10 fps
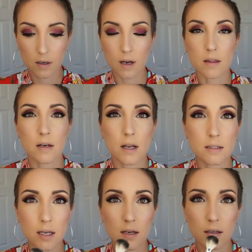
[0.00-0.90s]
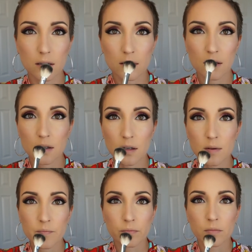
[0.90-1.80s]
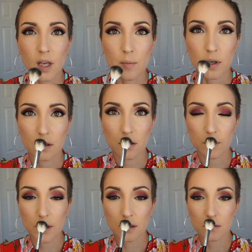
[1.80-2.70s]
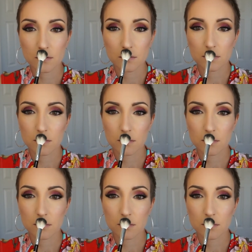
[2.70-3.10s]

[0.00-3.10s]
And then I take and put a little bit